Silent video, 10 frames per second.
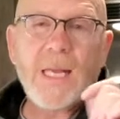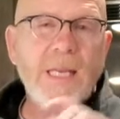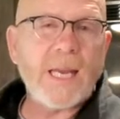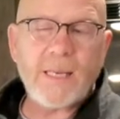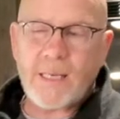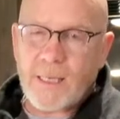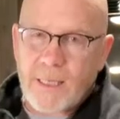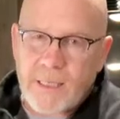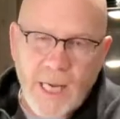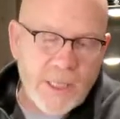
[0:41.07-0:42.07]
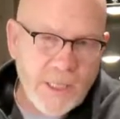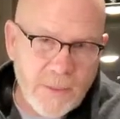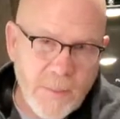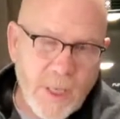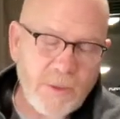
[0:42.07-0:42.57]
Take dozens
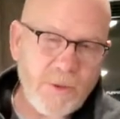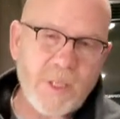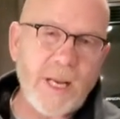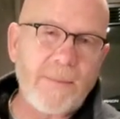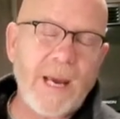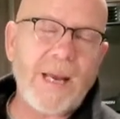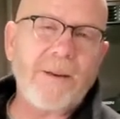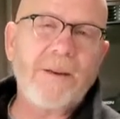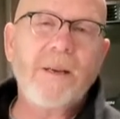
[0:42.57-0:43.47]
of pictures. It doesn't matter